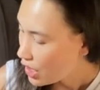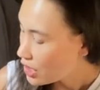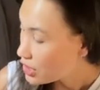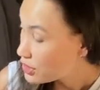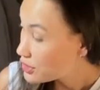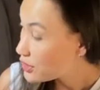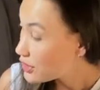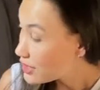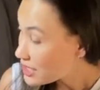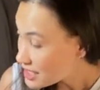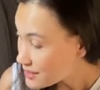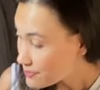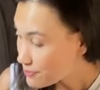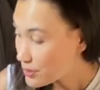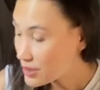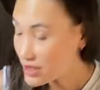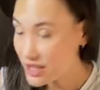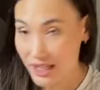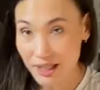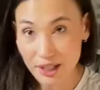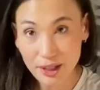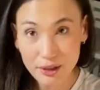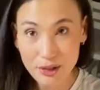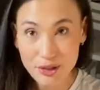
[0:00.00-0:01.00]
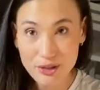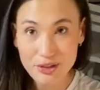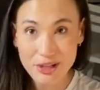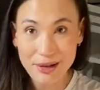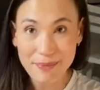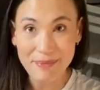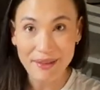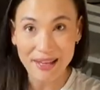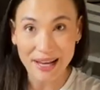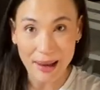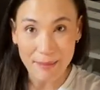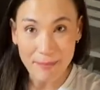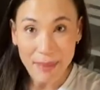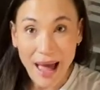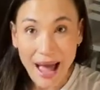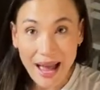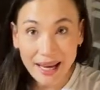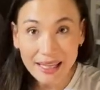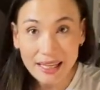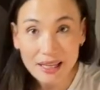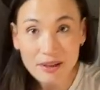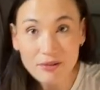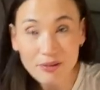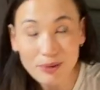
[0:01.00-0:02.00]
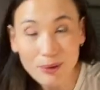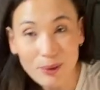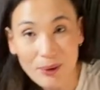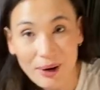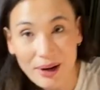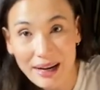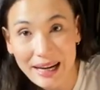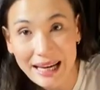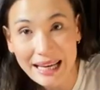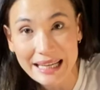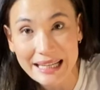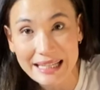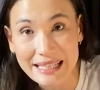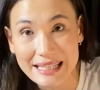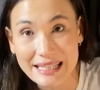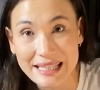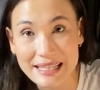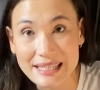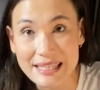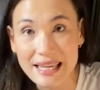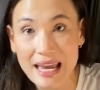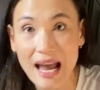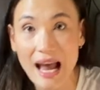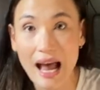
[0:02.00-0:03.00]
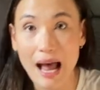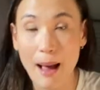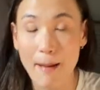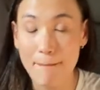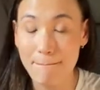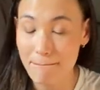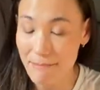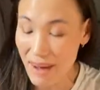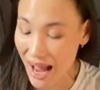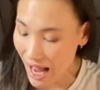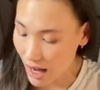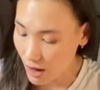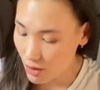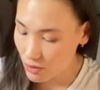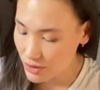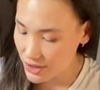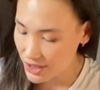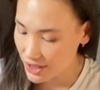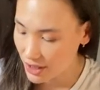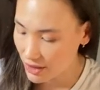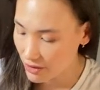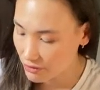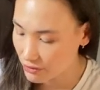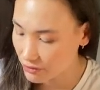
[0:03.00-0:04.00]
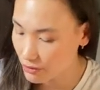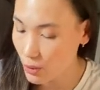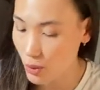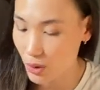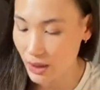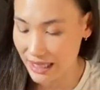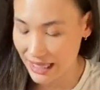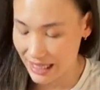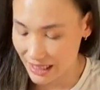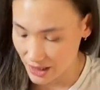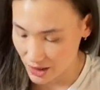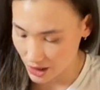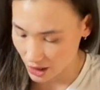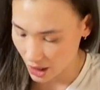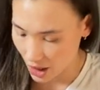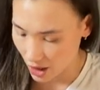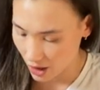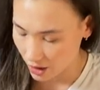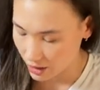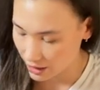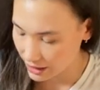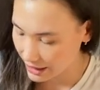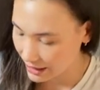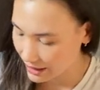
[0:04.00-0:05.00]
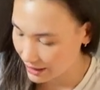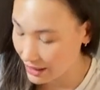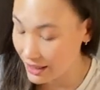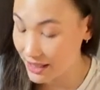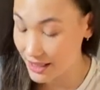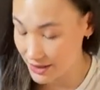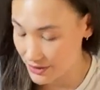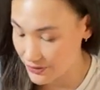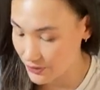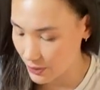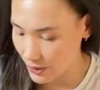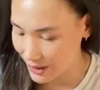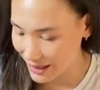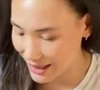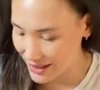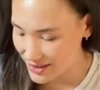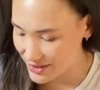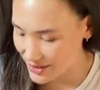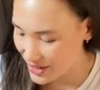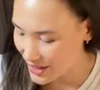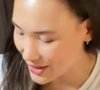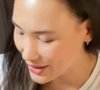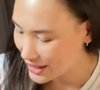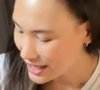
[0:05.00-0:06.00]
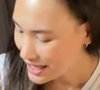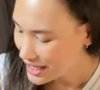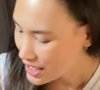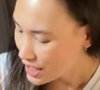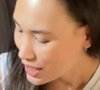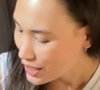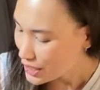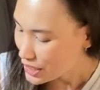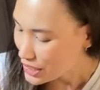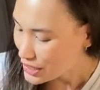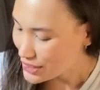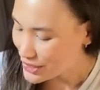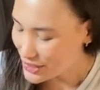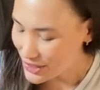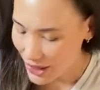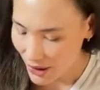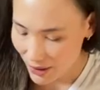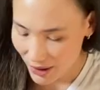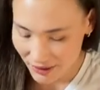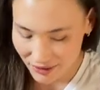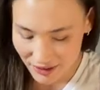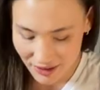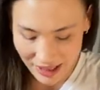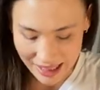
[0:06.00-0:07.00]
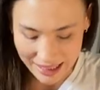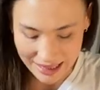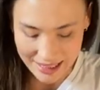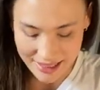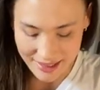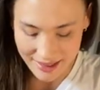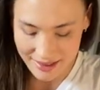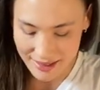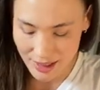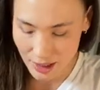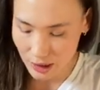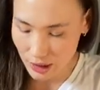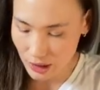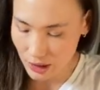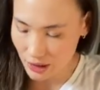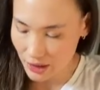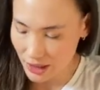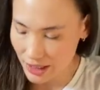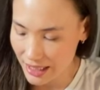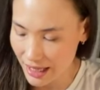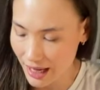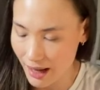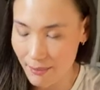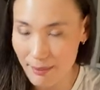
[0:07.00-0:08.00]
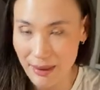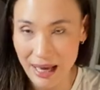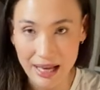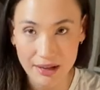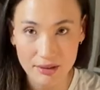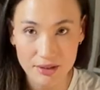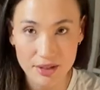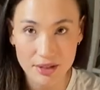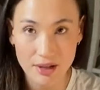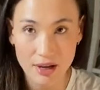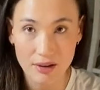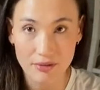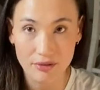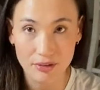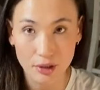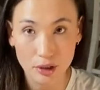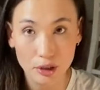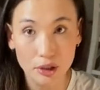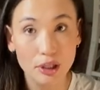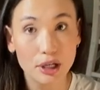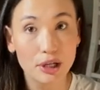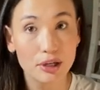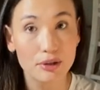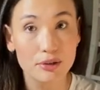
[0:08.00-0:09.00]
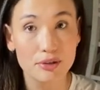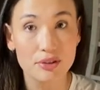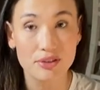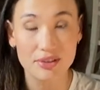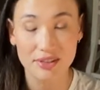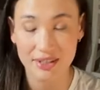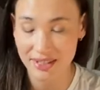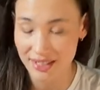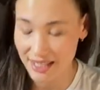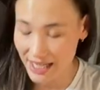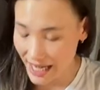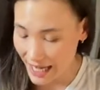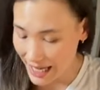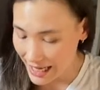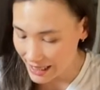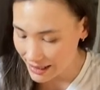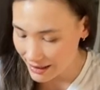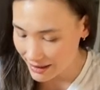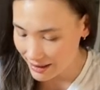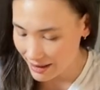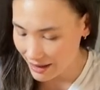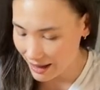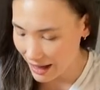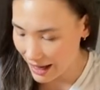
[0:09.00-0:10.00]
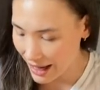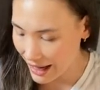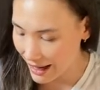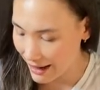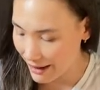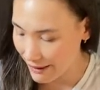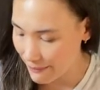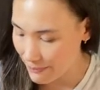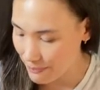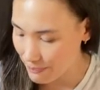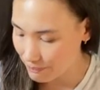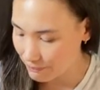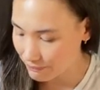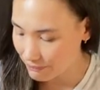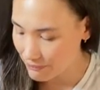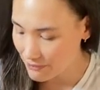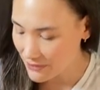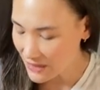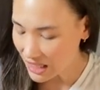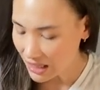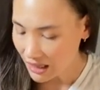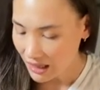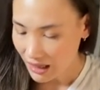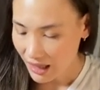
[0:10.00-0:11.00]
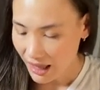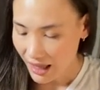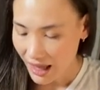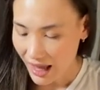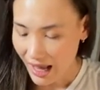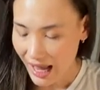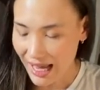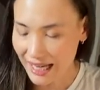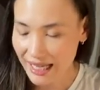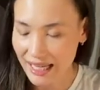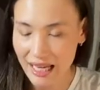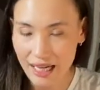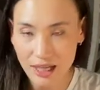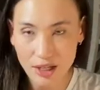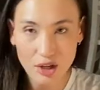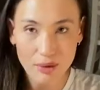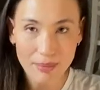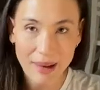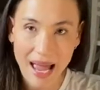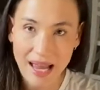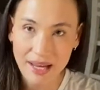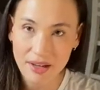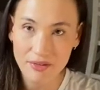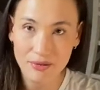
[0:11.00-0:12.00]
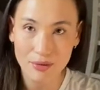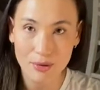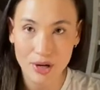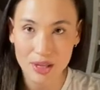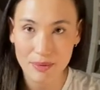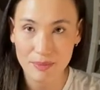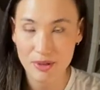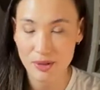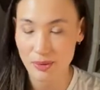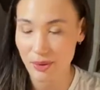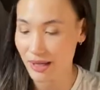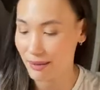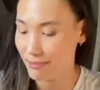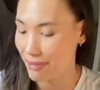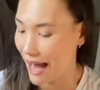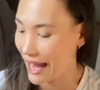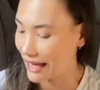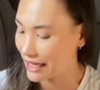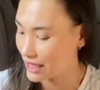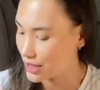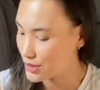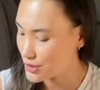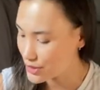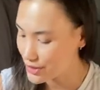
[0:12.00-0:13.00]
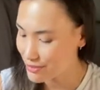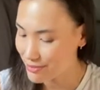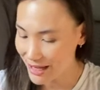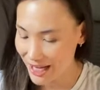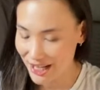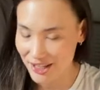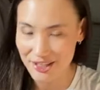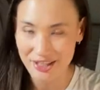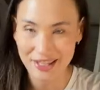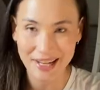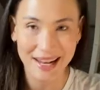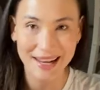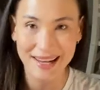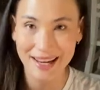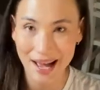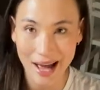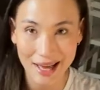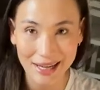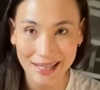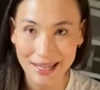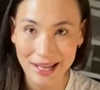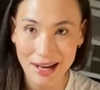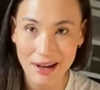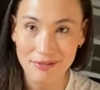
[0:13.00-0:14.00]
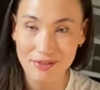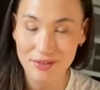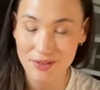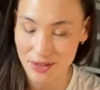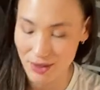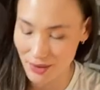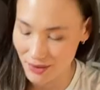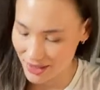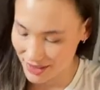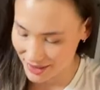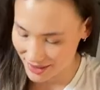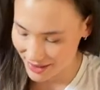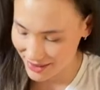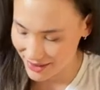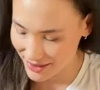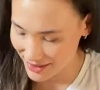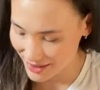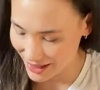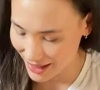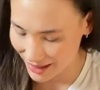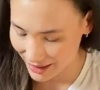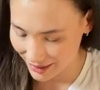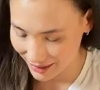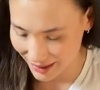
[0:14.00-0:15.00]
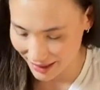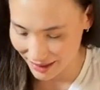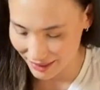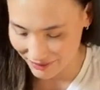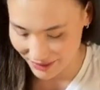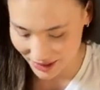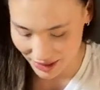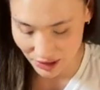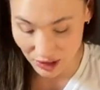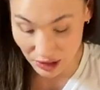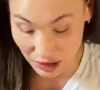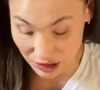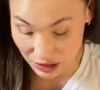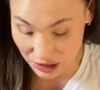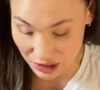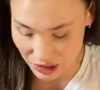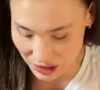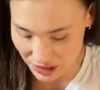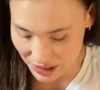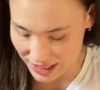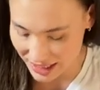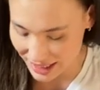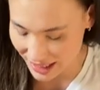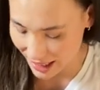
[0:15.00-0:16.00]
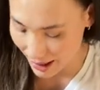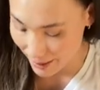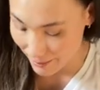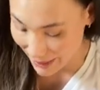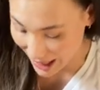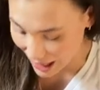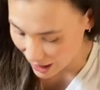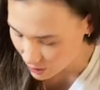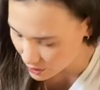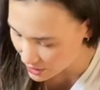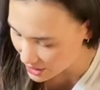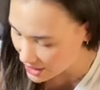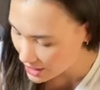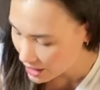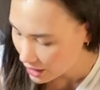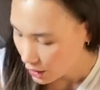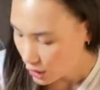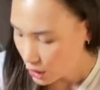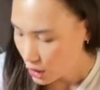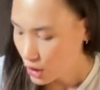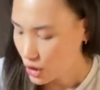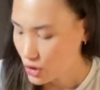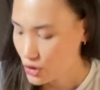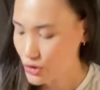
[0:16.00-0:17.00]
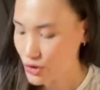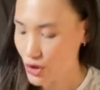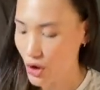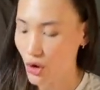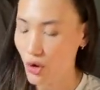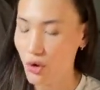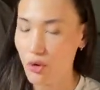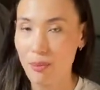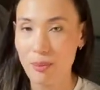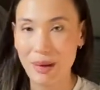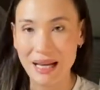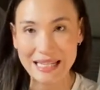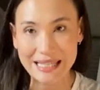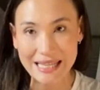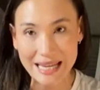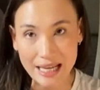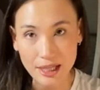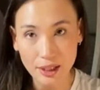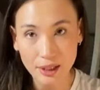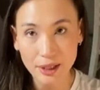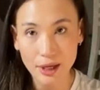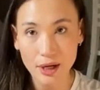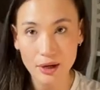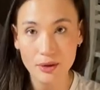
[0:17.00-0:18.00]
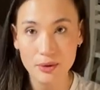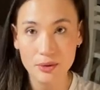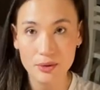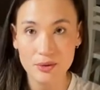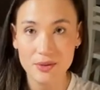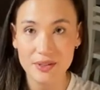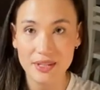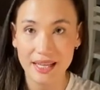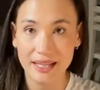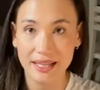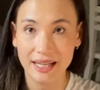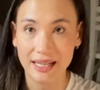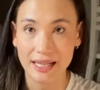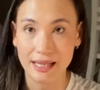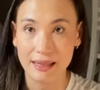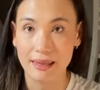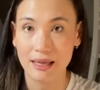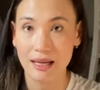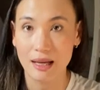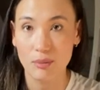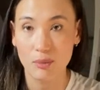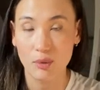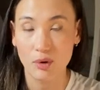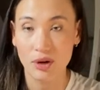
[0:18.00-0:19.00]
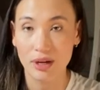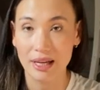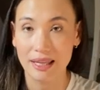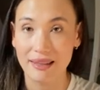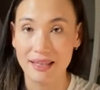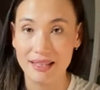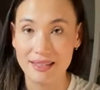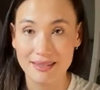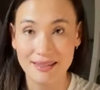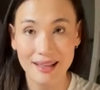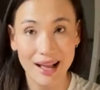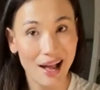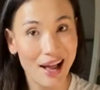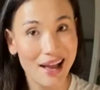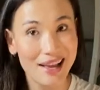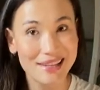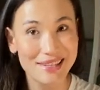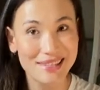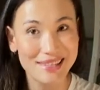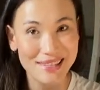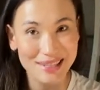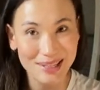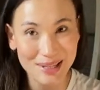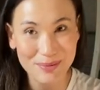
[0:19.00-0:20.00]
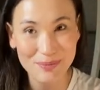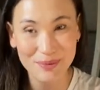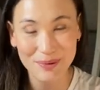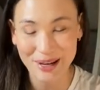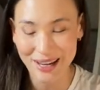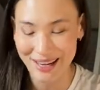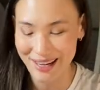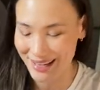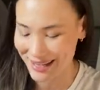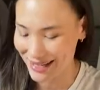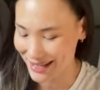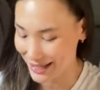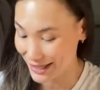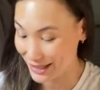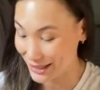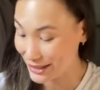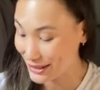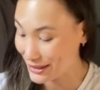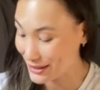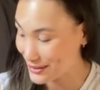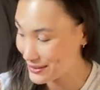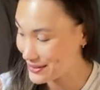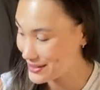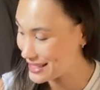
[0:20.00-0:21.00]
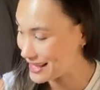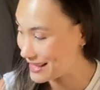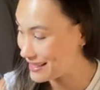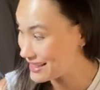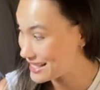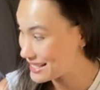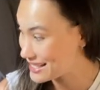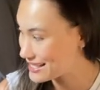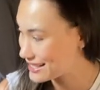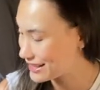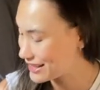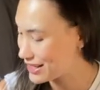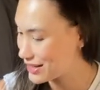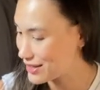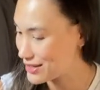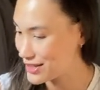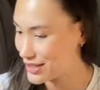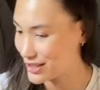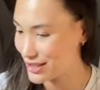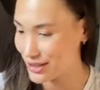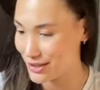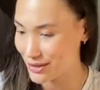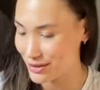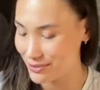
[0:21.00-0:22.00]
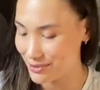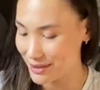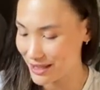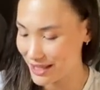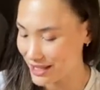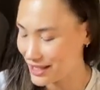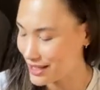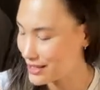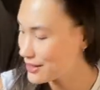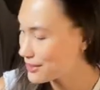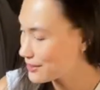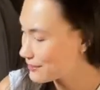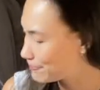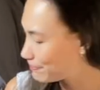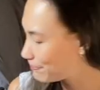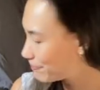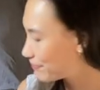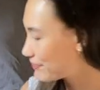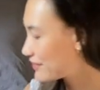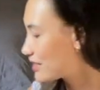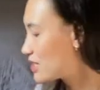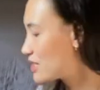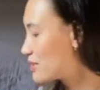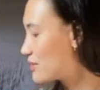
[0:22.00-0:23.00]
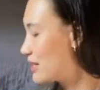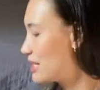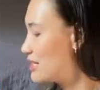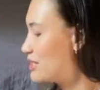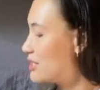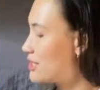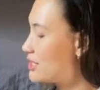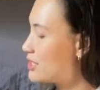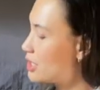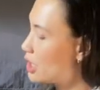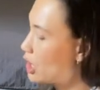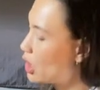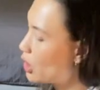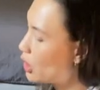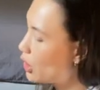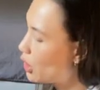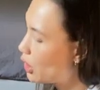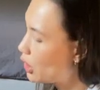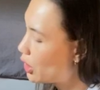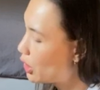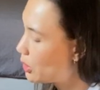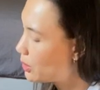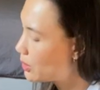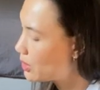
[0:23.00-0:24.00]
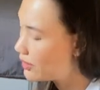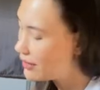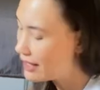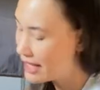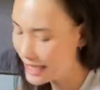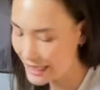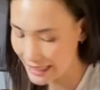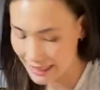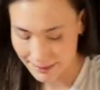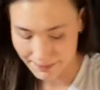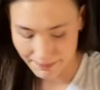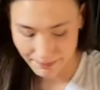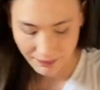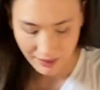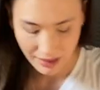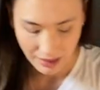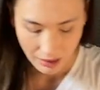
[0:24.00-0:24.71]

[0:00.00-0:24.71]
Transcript: So this particular trip that I'm packing for is about 4 days long. It is 4 days long. So I feel like this is a good amount of clothes to take. I kind of go back and forth between packing too much and not enough. So this is, I feel, a good amount. So my day clothes and anything I'm wearing that's not sleepwear goes in this large cube here. So I just throw that in.